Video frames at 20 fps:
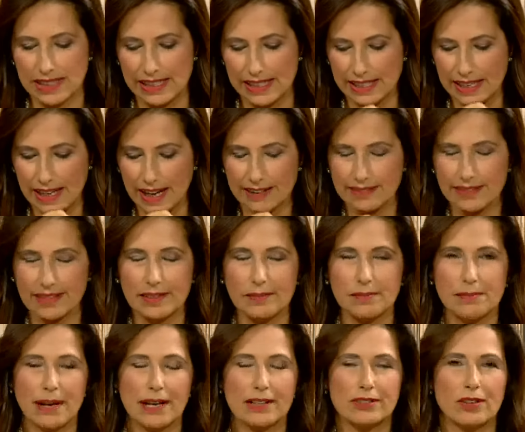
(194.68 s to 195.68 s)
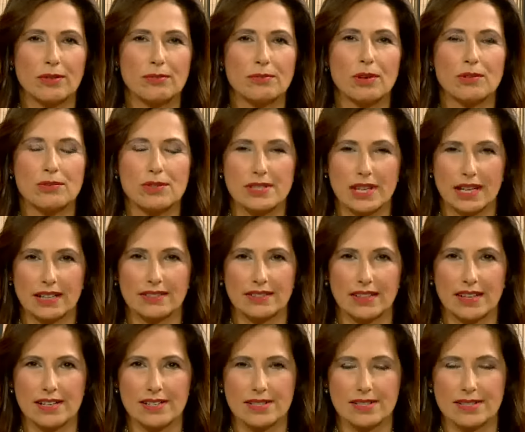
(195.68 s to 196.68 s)
had an impact on most
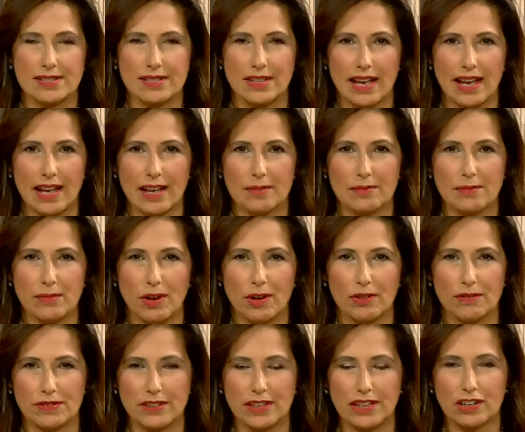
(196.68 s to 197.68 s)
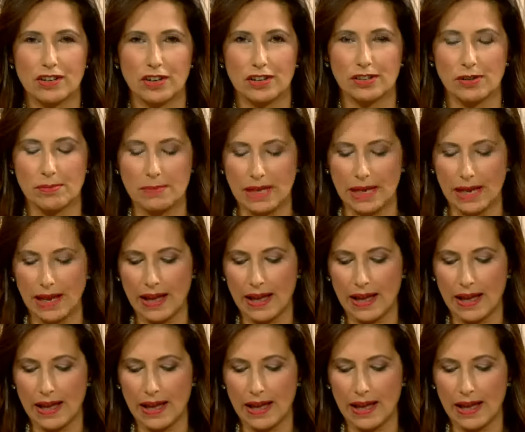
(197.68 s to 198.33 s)
sectors of the economy.